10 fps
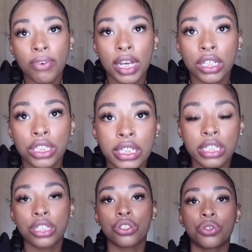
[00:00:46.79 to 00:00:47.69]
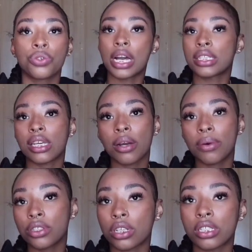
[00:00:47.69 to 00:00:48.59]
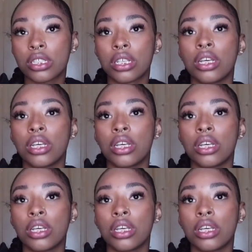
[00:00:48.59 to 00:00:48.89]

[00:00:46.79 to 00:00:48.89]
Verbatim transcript: fashion to show you guys how I dress